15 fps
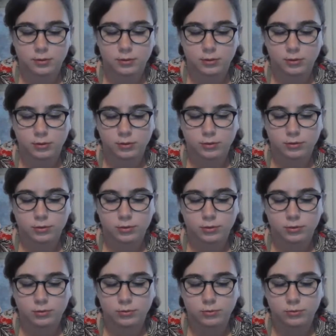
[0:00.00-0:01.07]
Do your
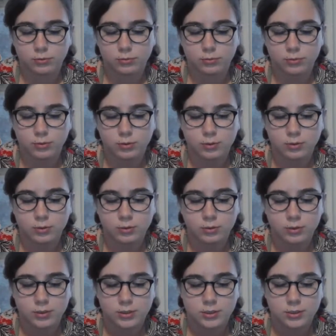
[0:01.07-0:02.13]
2
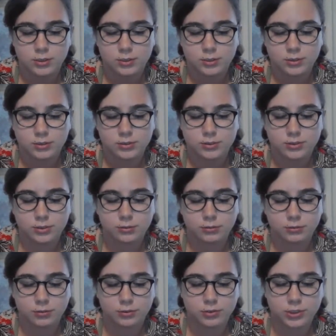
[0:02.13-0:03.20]

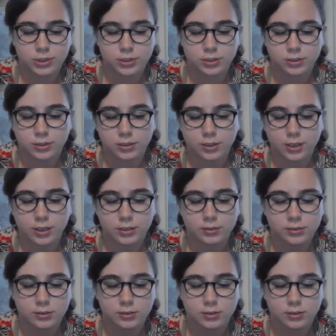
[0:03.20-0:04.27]
single crochet into that.
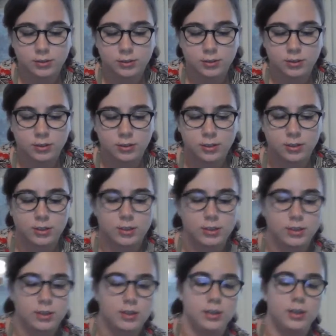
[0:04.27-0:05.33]

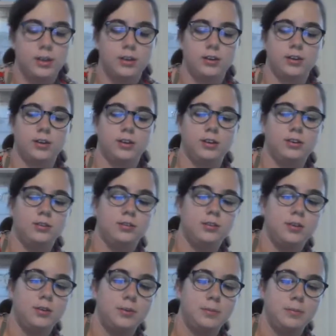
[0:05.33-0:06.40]
And
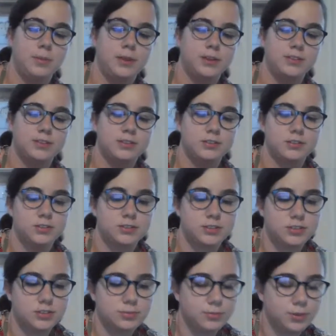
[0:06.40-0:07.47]
again, place your
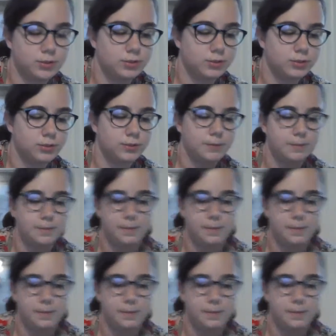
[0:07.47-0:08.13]
stitch marker